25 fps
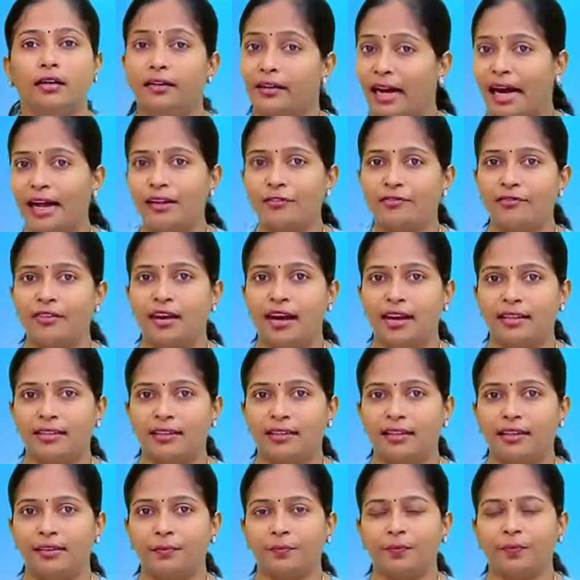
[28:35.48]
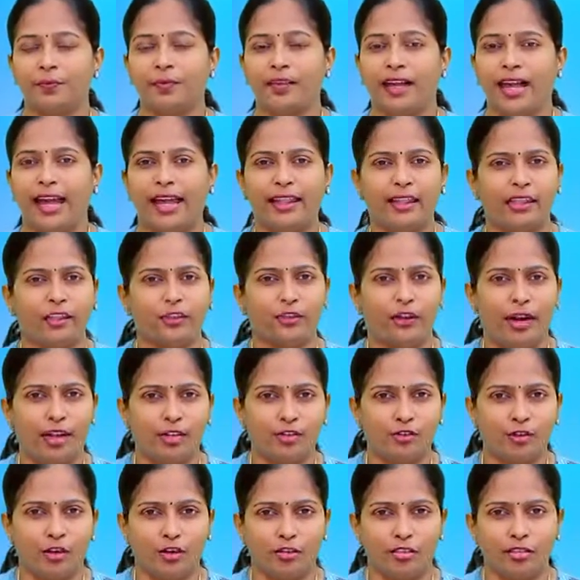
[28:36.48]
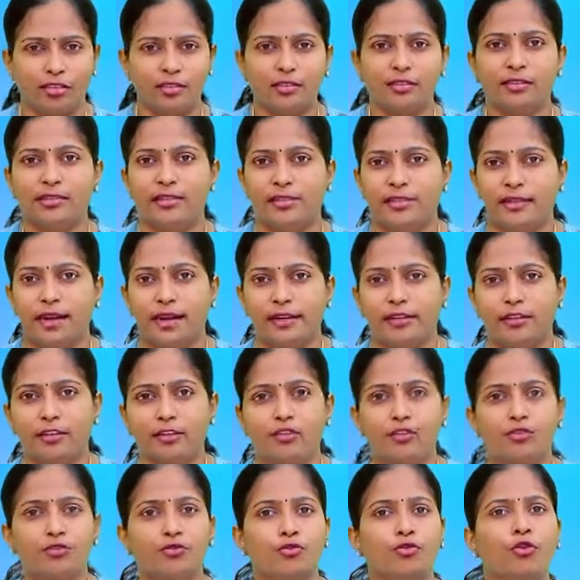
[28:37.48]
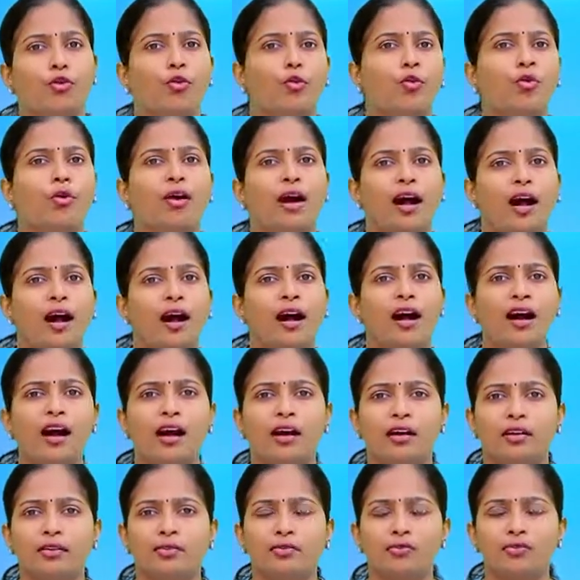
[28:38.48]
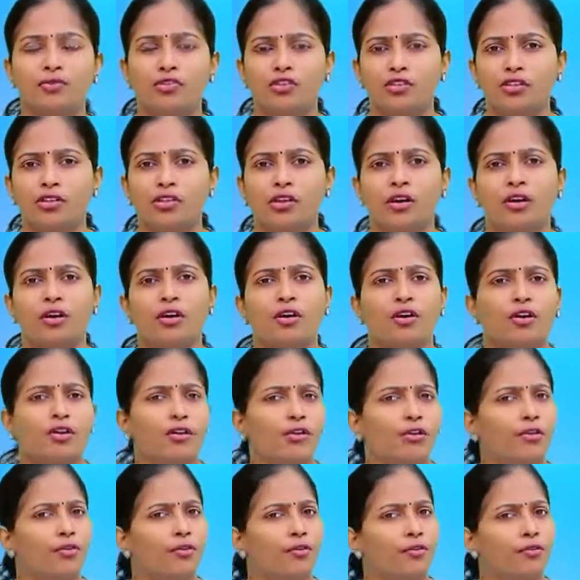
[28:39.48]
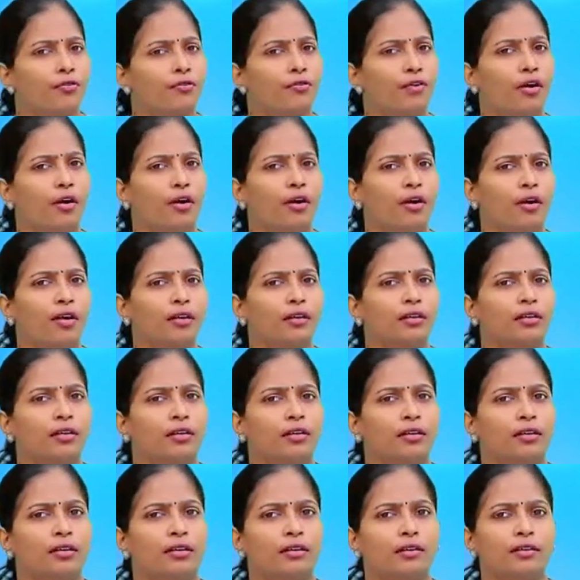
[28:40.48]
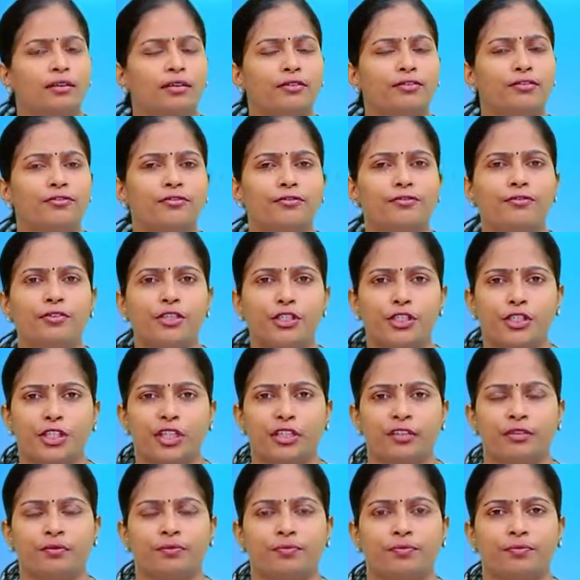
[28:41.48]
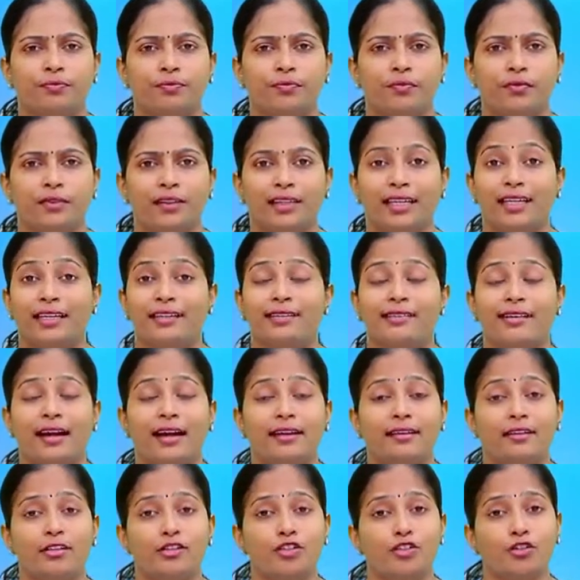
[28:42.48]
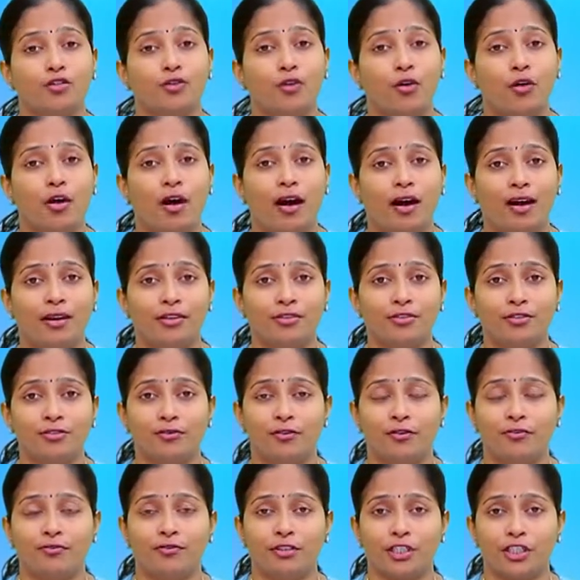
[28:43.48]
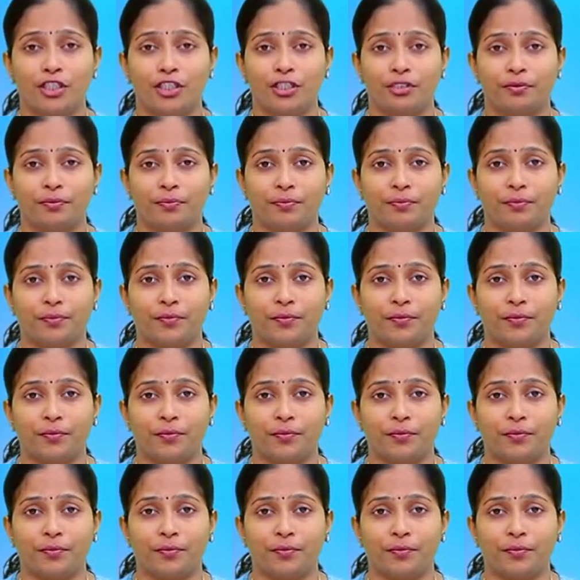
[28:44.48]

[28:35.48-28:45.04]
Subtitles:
Grandfather and the granddaughter decided to go out for fishing. They decided to go out for fishing.